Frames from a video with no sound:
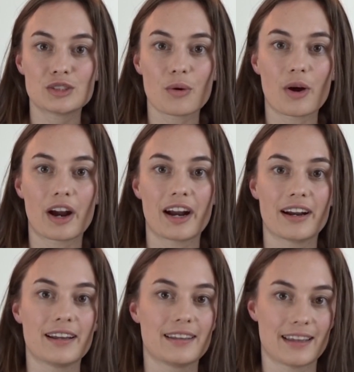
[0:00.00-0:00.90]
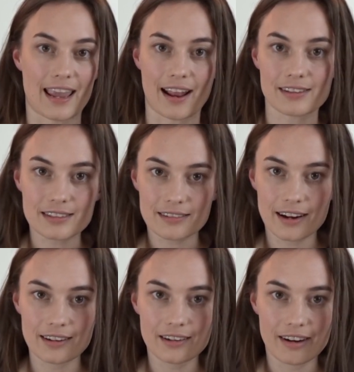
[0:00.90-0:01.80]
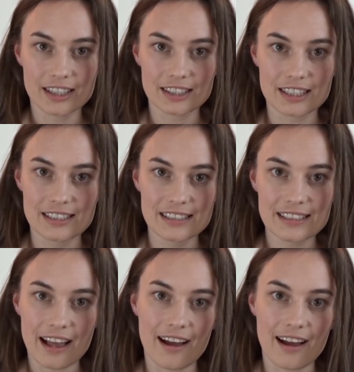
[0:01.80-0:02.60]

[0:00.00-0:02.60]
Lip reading: or answer any questions.